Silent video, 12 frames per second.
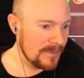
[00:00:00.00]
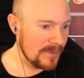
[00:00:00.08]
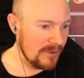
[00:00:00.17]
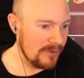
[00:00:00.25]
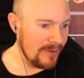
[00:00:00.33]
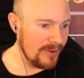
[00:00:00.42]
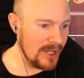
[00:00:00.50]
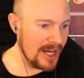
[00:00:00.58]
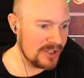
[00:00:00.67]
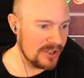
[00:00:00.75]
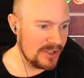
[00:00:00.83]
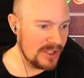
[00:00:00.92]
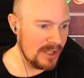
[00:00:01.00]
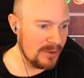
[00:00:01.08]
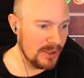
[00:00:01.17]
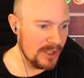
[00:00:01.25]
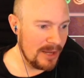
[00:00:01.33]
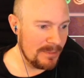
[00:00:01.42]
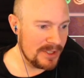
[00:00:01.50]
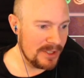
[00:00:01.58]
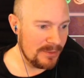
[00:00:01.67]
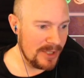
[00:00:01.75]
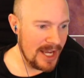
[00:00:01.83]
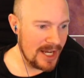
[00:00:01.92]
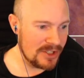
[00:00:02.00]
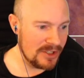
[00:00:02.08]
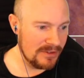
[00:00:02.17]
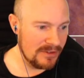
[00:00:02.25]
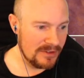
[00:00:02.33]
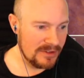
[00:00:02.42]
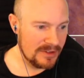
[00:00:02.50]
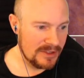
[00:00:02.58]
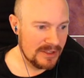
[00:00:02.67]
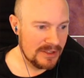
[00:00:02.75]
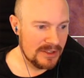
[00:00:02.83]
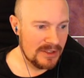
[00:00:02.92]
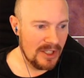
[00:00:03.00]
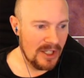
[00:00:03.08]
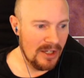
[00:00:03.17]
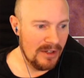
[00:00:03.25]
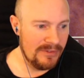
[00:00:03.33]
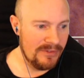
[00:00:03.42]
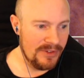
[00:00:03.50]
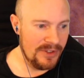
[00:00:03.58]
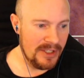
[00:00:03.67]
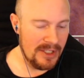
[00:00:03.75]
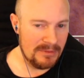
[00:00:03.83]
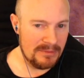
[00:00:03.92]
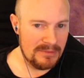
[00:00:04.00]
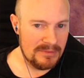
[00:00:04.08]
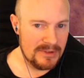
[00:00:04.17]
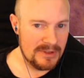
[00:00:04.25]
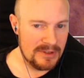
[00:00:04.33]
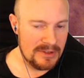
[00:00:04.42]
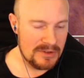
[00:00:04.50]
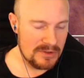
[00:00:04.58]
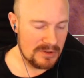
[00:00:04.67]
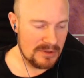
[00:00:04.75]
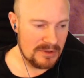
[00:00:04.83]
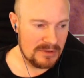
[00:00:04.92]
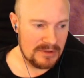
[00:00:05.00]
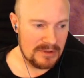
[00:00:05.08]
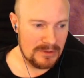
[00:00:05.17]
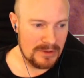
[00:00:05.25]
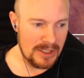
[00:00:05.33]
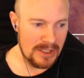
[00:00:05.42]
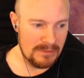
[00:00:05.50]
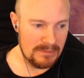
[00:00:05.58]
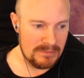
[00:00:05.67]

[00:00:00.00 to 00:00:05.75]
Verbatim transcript: For every action, there's an equal and opposite reaction of the the